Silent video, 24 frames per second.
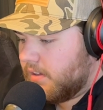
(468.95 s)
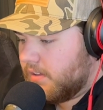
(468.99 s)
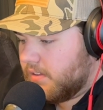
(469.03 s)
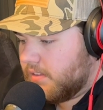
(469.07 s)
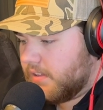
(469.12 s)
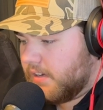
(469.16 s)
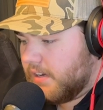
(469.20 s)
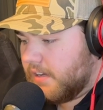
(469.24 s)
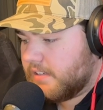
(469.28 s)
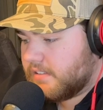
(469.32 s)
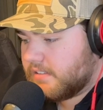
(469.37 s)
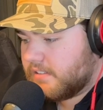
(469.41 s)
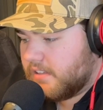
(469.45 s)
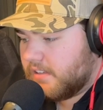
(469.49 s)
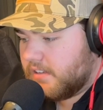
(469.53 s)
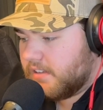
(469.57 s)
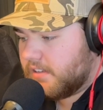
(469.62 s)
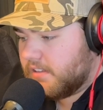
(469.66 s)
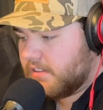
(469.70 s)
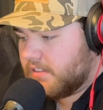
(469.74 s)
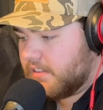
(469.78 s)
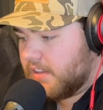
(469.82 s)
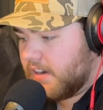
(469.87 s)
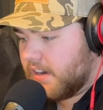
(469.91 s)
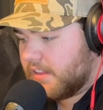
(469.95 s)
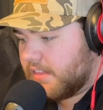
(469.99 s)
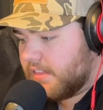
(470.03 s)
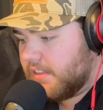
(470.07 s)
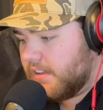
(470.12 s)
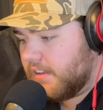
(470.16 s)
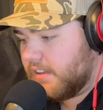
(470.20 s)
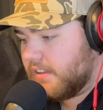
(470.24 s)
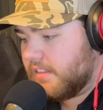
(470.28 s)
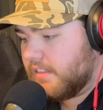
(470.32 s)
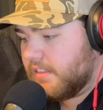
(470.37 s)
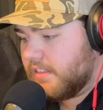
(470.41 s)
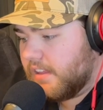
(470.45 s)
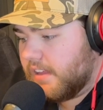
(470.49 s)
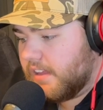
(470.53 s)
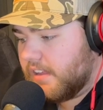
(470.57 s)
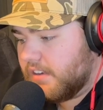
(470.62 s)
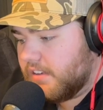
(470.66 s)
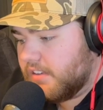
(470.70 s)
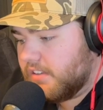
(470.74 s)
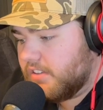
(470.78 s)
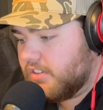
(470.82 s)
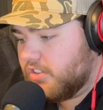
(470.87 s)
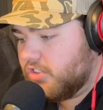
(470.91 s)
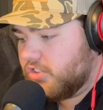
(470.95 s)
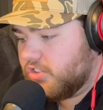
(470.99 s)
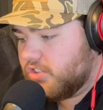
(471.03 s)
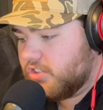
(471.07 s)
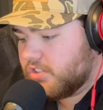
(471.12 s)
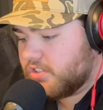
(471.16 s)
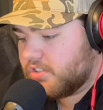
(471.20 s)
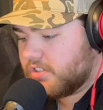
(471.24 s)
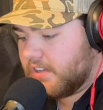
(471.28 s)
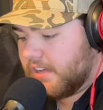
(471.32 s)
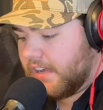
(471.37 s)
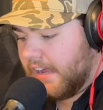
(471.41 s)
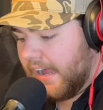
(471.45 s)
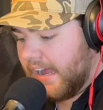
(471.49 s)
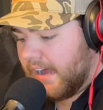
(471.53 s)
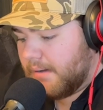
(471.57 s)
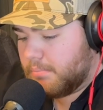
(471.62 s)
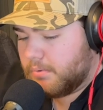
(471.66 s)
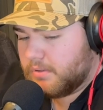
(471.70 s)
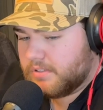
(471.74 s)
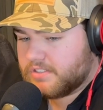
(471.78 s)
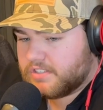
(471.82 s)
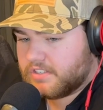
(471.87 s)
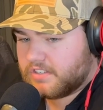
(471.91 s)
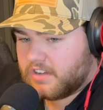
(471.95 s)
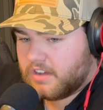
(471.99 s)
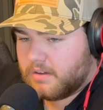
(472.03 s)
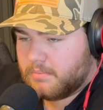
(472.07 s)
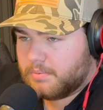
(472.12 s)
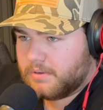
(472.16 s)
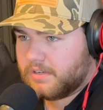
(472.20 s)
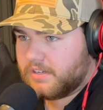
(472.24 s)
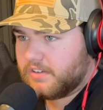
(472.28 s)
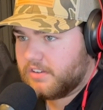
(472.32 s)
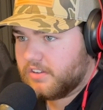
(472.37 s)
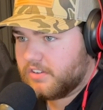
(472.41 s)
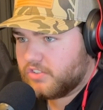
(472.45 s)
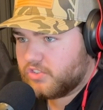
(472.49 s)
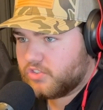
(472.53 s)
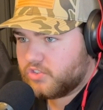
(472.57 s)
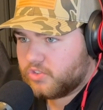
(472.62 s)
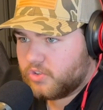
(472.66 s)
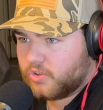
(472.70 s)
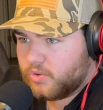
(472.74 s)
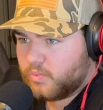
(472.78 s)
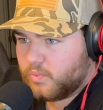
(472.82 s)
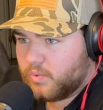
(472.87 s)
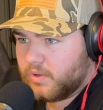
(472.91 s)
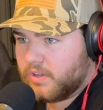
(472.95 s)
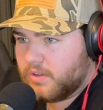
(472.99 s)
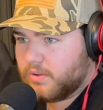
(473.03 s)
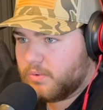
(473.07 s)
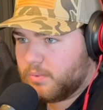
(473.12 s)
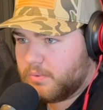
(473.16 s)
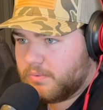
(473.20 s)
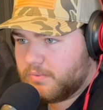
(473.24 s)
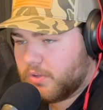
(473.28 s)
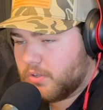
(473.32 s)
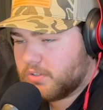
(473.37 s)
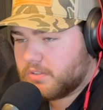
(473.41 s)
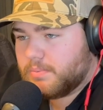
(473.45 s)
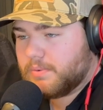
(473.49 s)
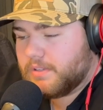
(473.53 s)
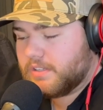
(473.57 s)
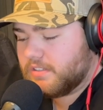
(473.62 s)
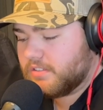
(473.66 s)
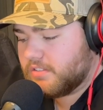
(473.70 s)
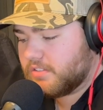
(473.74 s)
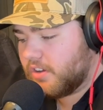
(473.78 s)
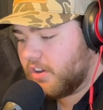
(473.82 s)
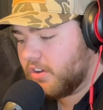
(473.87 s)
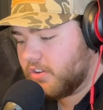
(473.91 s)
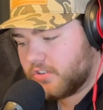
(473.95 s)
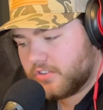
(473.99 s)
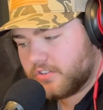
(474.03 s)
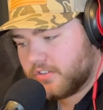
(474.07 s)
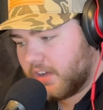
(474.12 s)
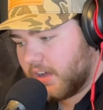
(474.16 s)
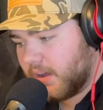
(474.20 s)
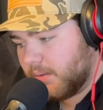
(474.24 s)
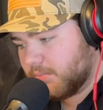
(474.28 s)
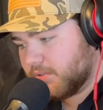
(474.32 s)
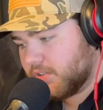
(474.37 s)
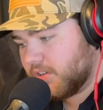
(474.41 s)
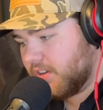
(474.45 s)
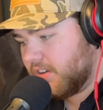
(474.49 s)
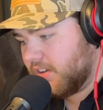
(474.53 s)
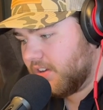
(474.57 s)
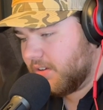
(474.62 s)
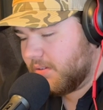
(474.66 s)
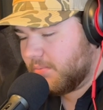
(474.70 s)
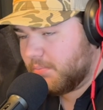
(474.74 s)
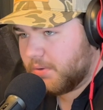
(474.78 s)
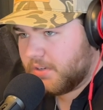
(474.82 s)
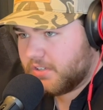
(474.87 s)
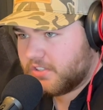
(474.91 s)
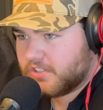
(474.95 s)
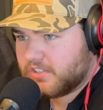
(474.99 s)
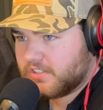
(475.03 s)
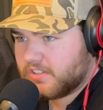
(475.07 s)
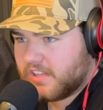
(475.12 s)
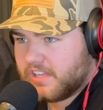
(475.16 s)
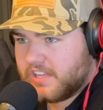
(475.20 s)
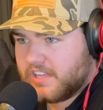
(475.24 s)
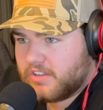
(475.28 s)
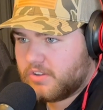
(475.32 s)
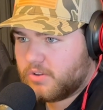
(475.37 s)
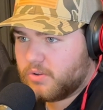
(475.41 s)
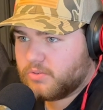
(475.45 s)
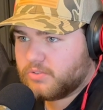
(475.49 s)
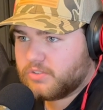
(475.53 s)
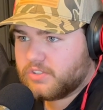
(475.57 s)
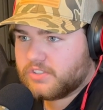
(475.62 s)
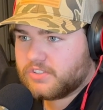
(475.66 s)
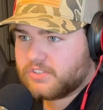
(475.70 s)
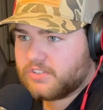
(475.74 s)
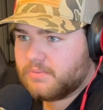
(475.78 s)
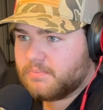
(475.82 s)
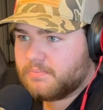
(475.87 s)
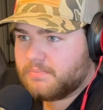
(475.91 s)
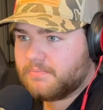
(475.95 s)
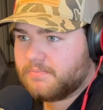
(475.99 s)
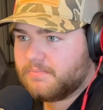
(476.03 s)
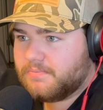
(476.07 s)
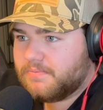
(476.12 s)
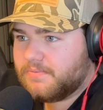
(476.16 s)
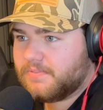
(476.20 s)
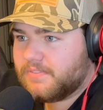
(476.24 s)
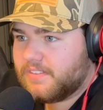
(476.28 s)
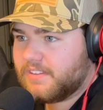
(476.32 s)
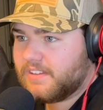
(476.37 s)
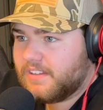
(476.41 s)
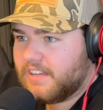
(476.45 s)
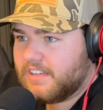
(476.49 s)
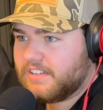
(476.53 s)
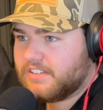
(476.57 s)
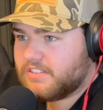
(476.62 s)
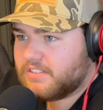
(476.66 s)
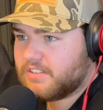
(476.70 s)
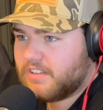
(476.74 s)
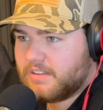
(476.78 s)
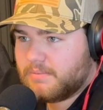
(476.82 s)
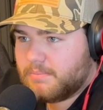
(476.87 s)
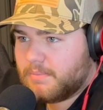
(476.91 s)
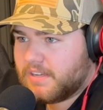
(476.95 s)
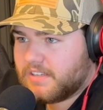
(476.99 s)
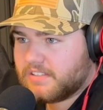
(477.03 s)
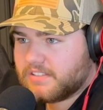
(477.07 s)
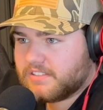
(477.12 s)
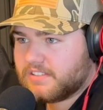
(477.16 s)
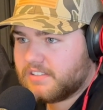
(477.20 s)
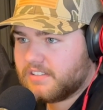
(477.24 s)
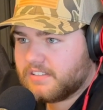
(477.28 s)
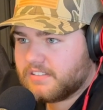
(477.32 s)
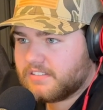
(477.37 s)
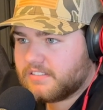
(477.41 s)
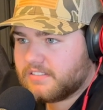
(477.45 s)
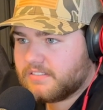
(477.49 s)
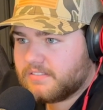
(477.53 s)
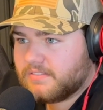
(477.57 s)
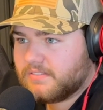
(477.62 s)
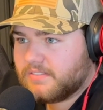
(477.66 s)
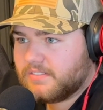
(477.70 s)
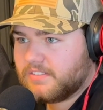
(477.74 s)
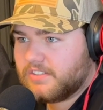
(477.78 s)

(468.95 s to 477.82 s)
The next thing that I think that just Apple as a company does so well, and we've talked about this 100 times, but it's just the ecosystem. Mm-hmm. It makes sense.